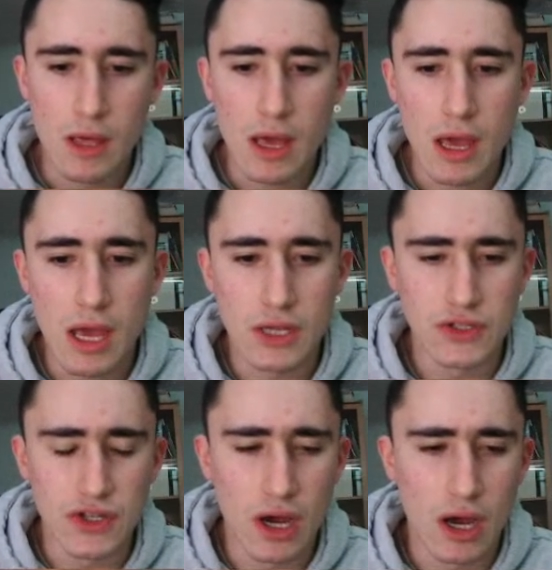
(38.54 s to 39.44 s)
And
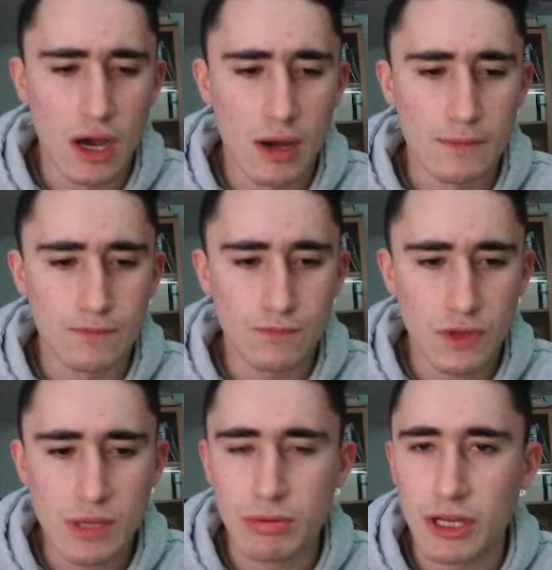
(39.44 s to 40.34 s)

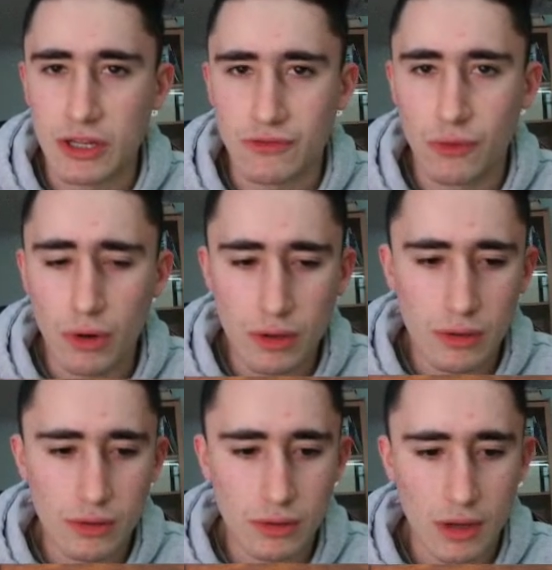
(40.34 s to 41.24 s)
he played e4.
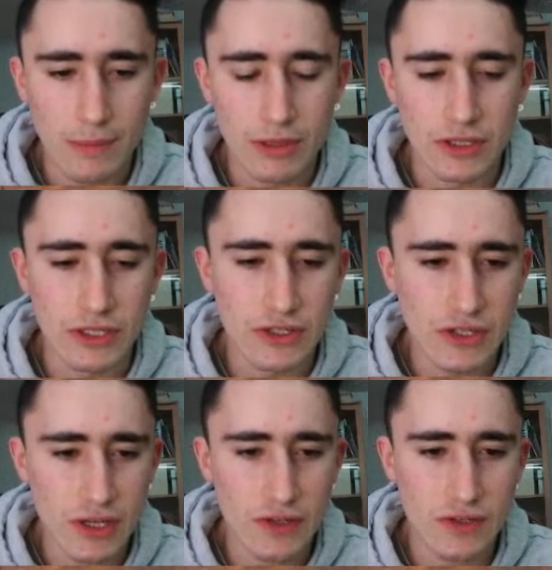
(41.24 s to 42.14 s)
I played
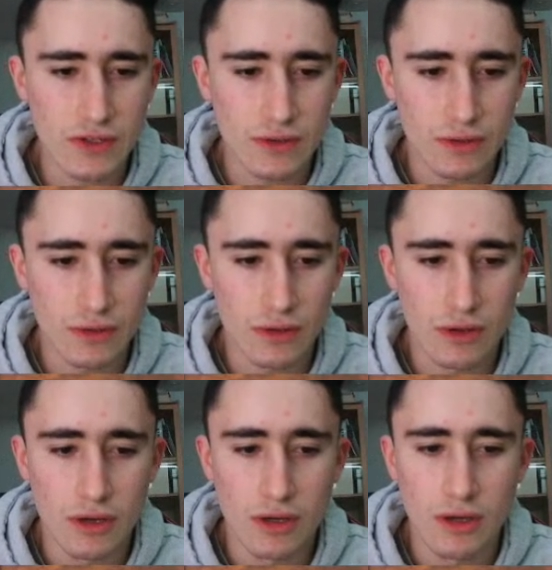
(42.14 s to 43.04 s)
d6,
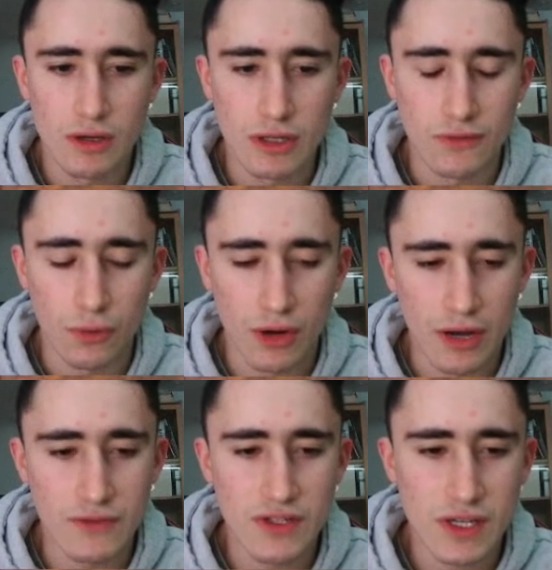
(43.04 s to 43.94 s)
d4 knight
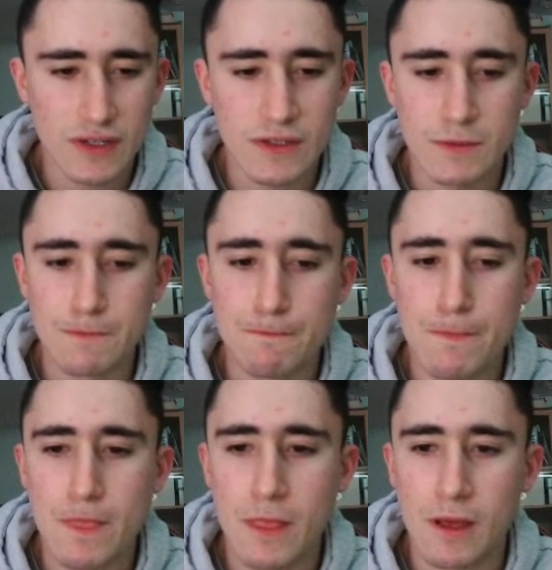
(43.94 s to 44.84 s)
f6,
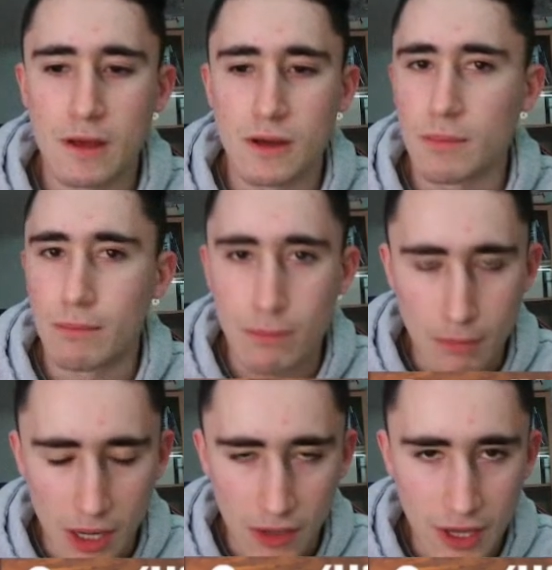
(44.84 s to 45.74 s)

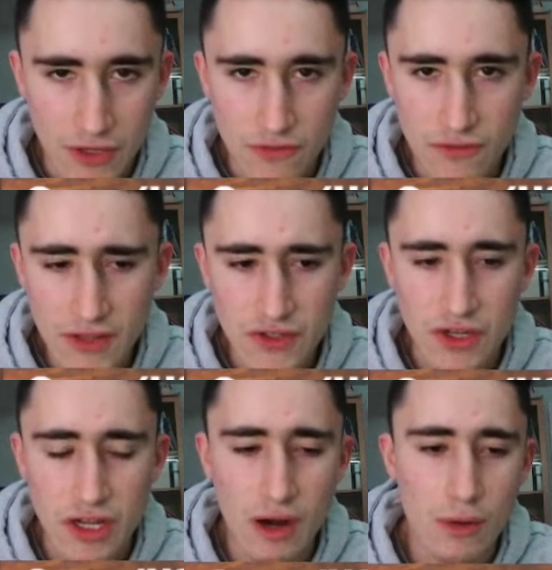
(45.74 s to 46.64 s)
my line defense. And
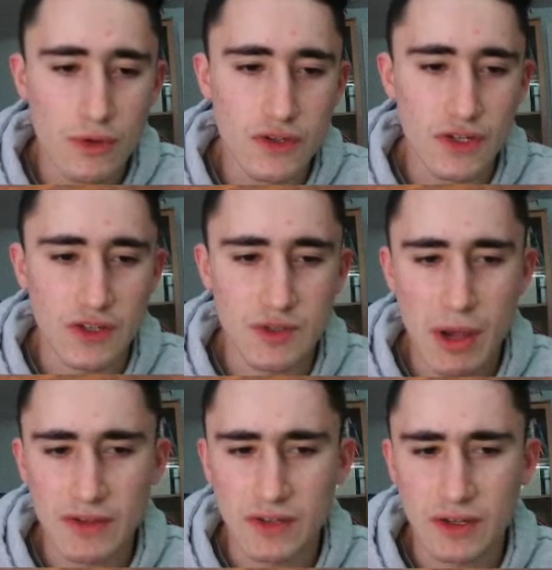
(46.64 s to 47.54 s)
here I was
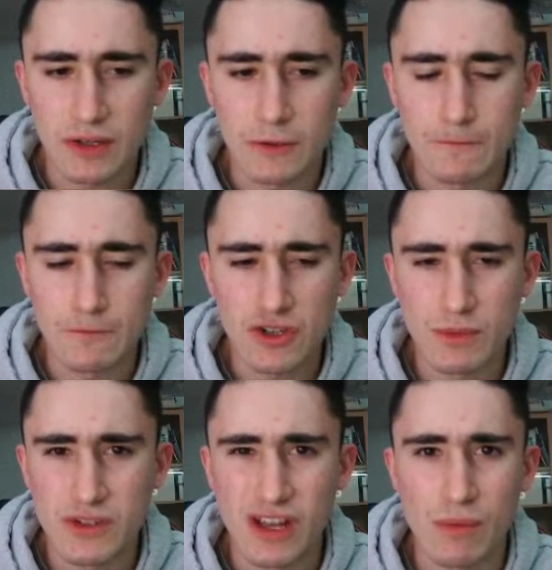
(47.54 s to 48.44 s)
expecting some
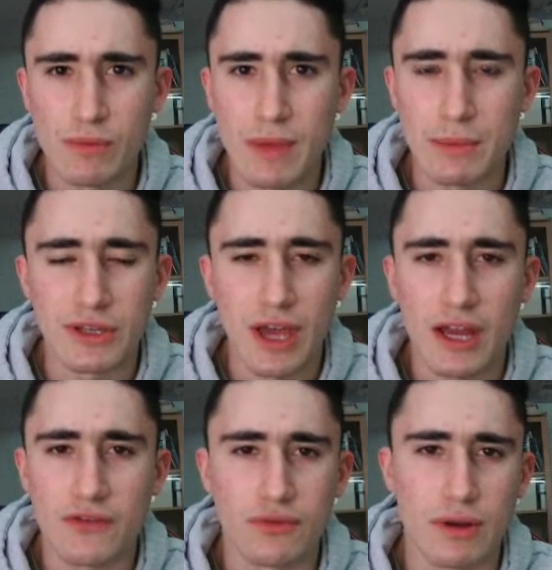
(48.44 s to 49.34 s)
setup with maybe knight
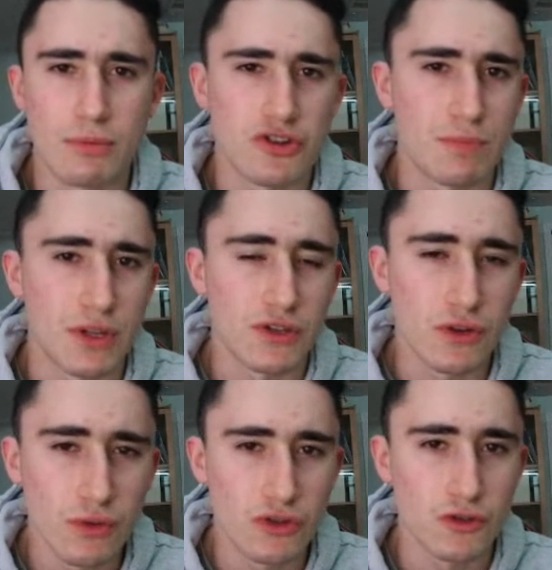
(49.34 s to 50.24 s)
f3, bishop e2,
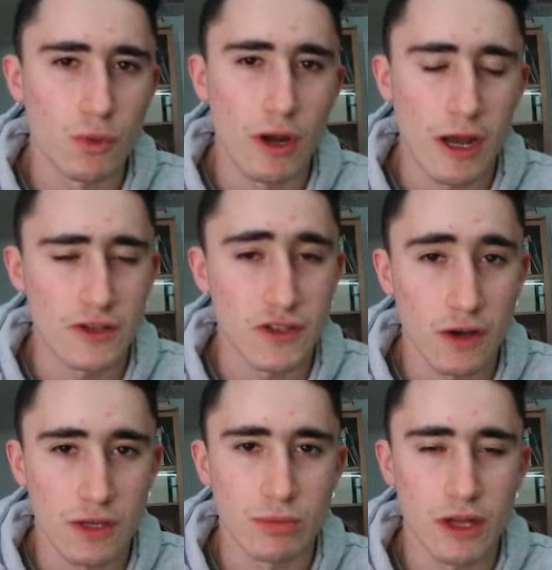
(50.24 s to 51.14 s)
which is what I saw
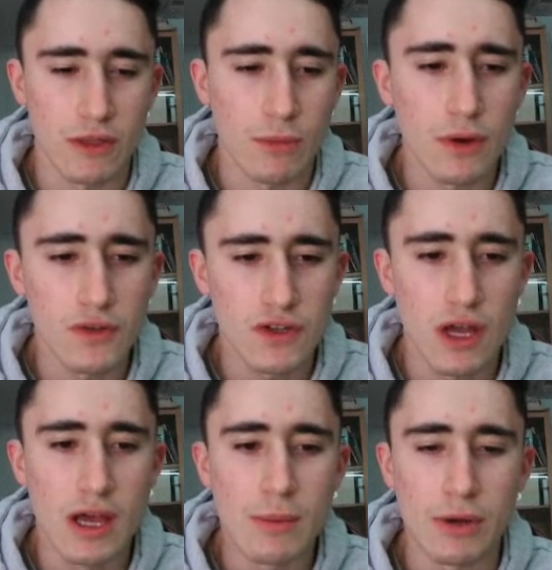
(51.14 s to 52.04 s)
he played the most.
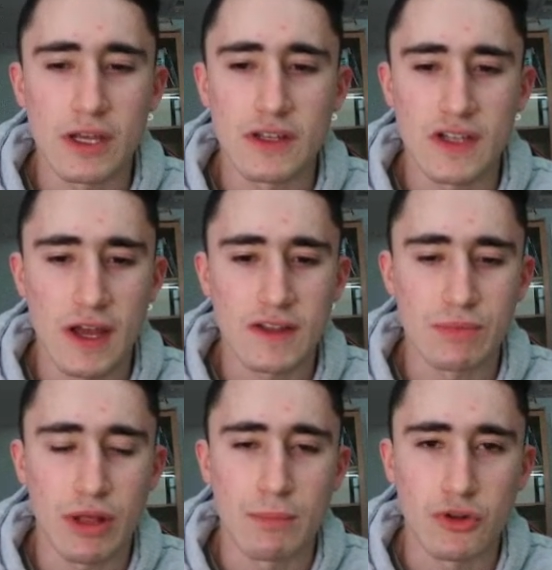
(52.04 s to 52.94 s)
But he decided to
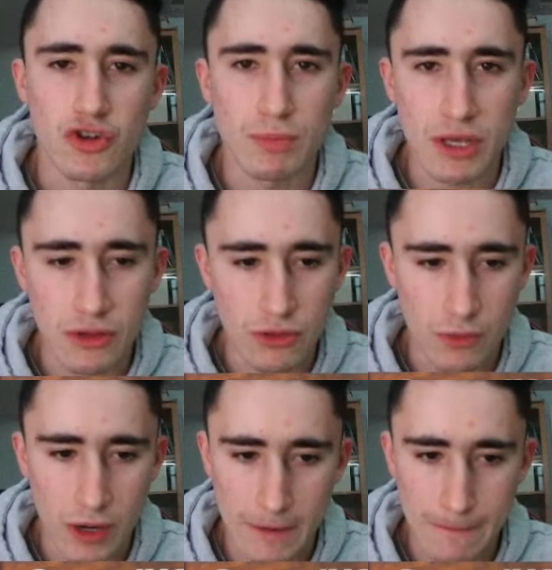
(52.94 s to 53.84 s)
play bishop e3.